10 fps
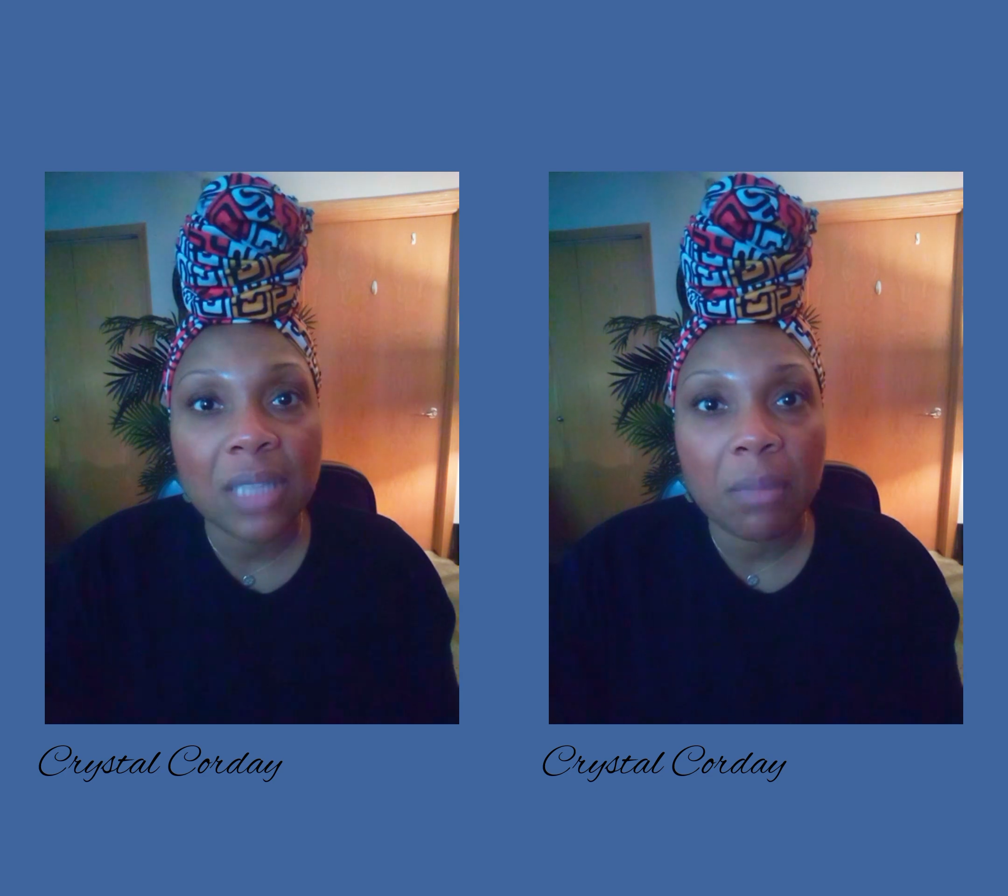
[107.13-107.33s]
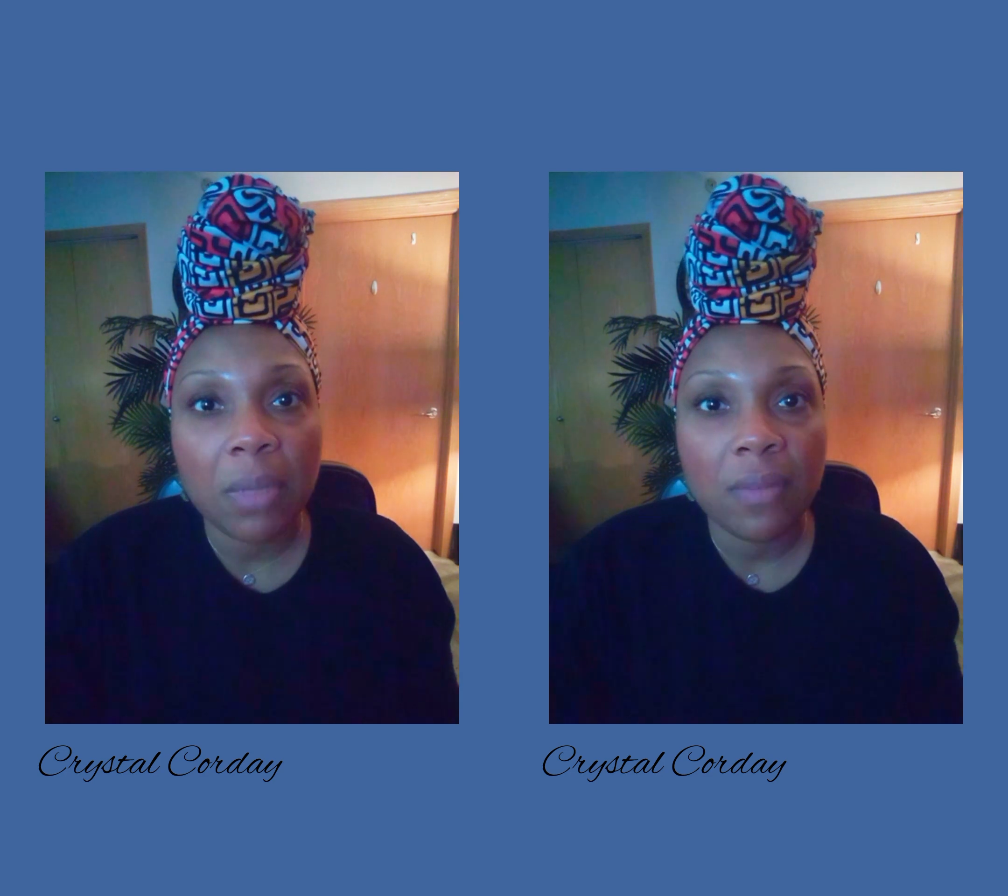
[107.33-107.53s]

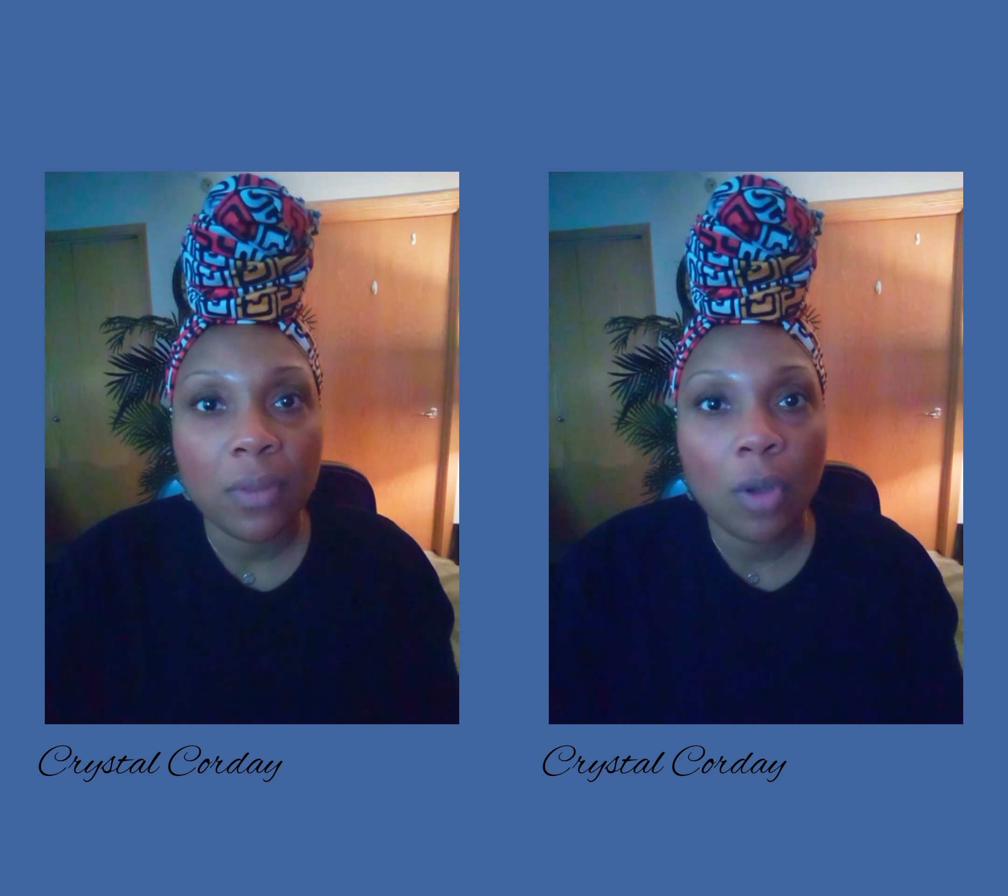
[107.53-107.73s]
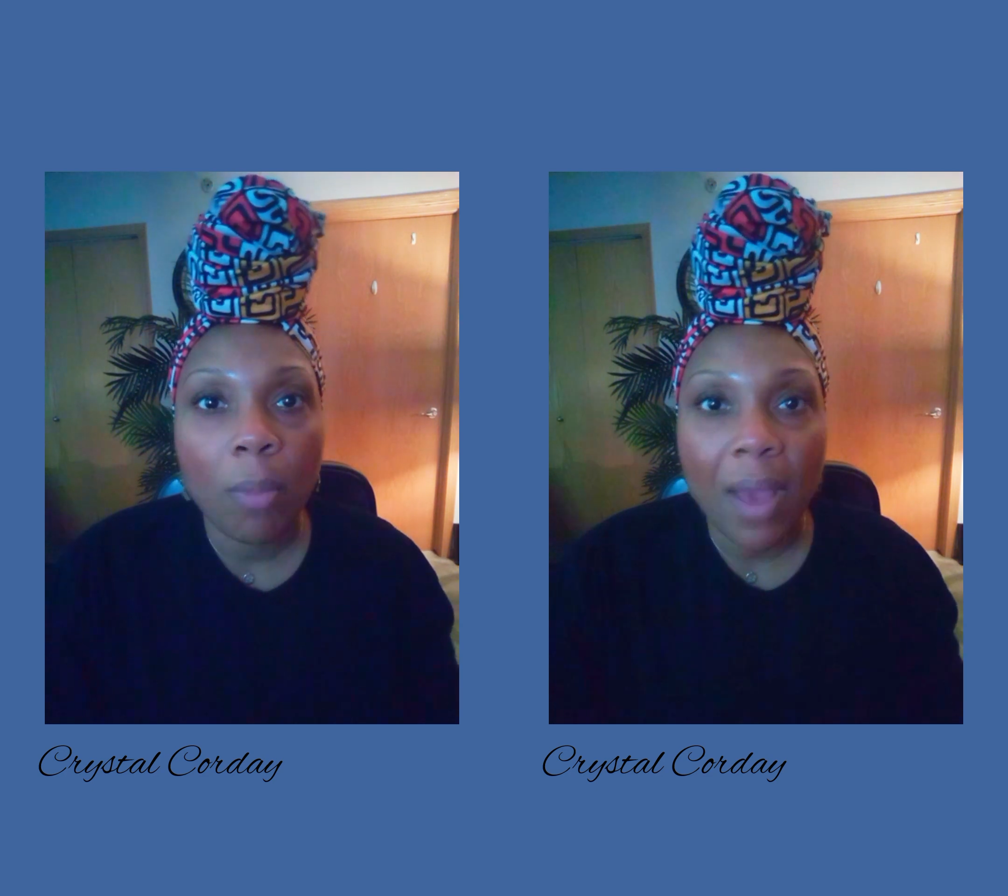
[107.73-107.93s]
that means if
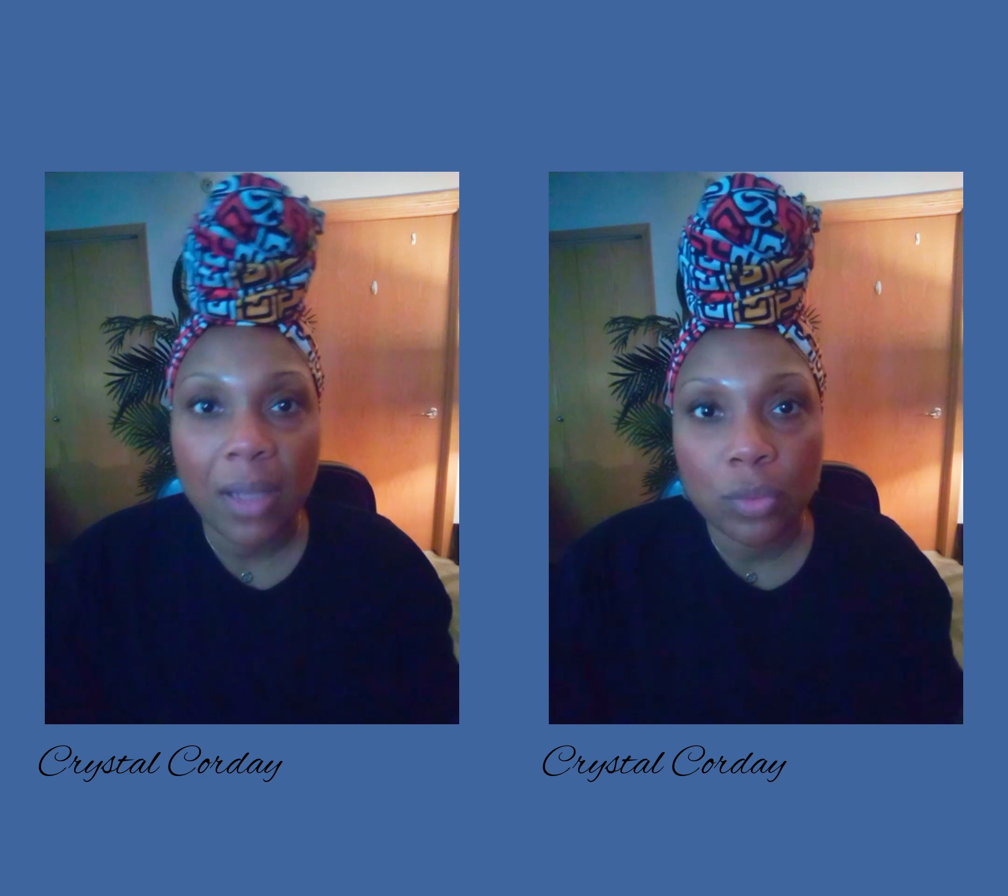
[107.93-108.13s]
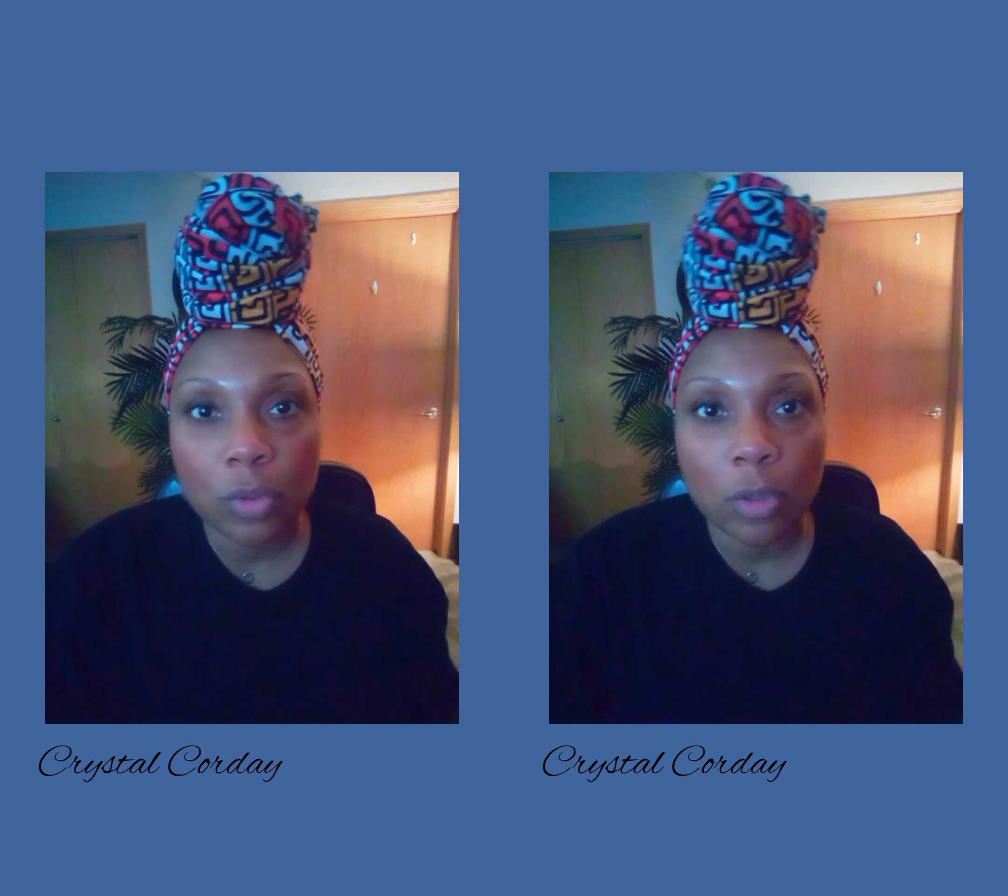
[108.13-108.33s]
you go
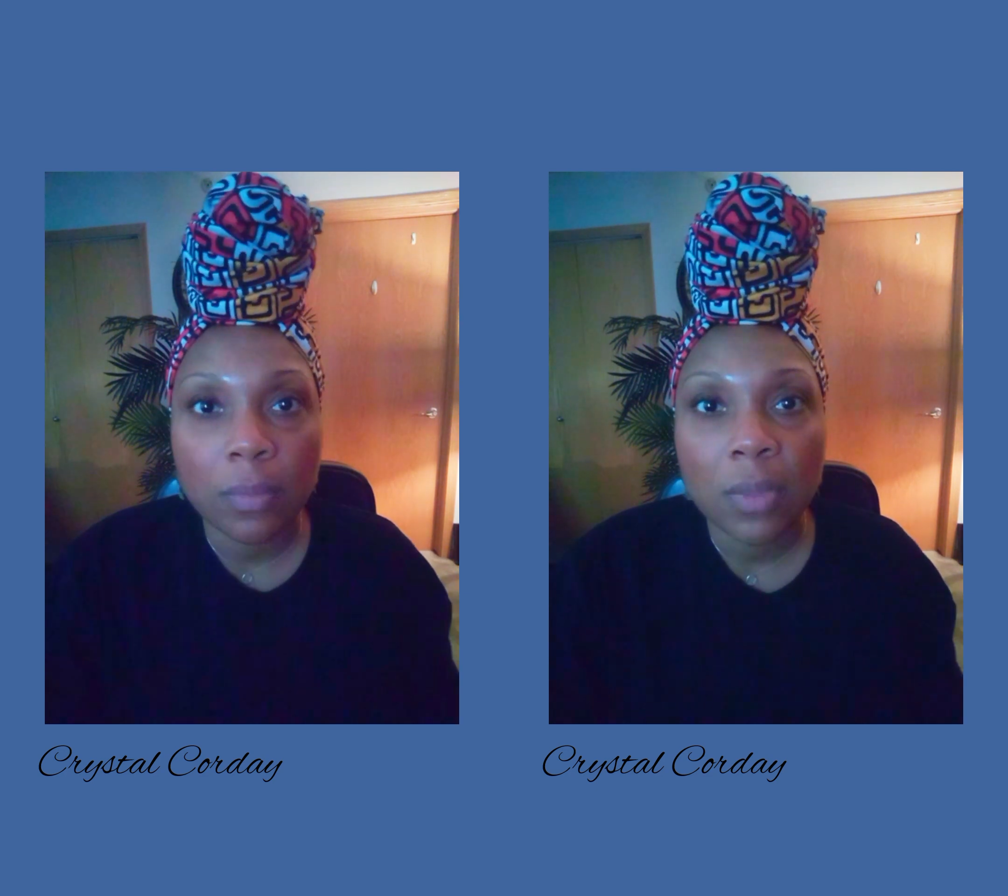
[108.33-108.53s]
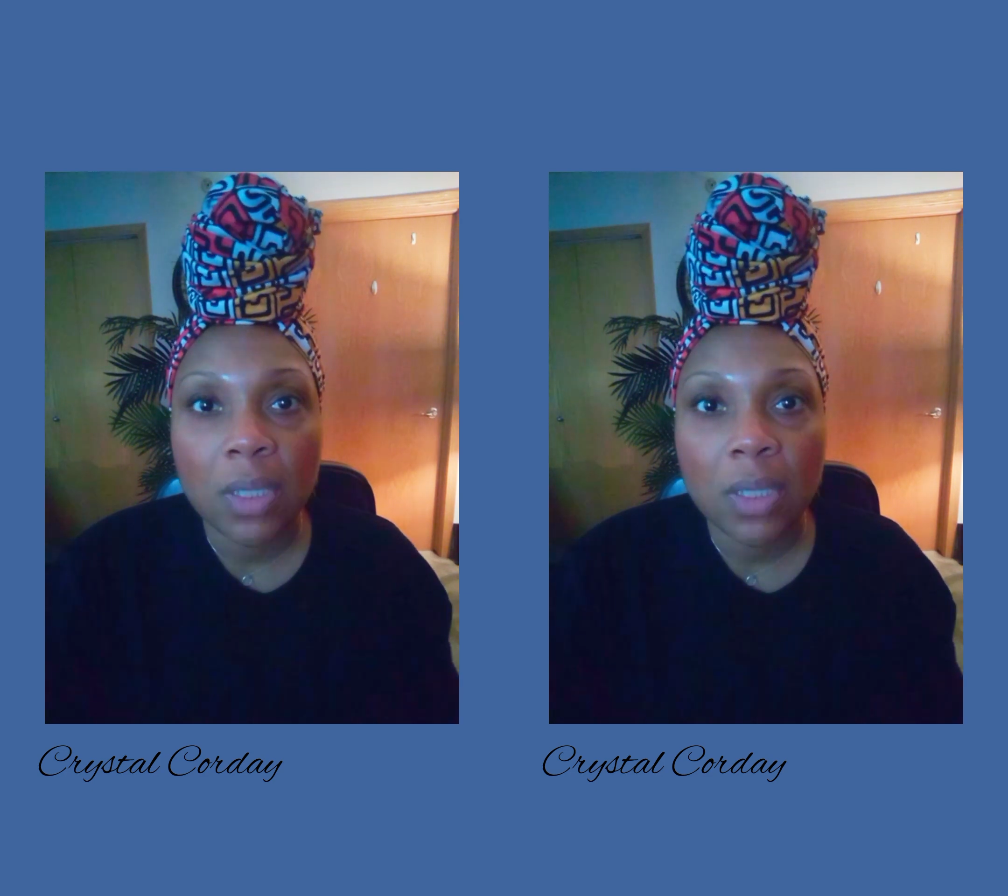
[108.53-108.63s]
back to